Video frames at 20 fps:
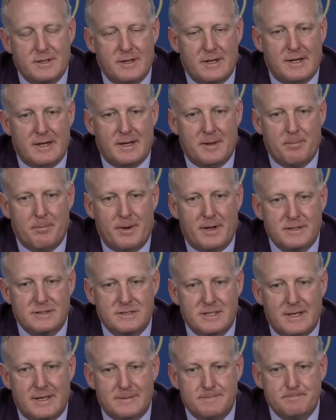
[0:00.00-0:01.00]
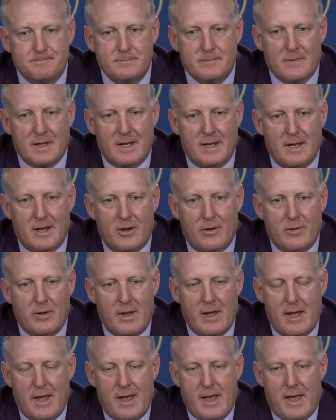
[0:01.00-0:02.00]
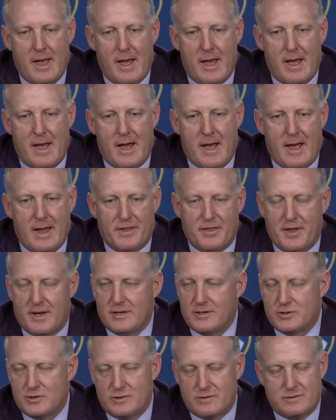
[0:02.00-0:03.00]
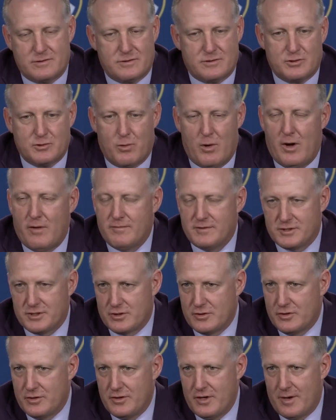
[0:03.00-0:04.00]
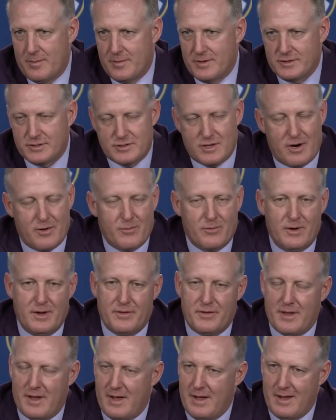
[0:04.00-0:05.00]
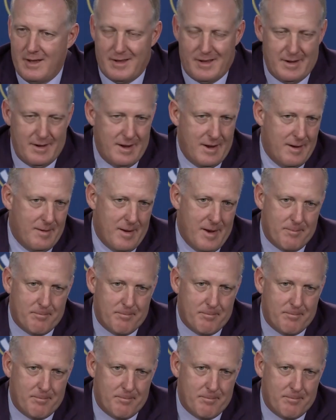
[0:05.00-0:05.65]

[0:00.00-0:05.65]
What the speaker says: But, you know, I think 12 is a good number to start with. I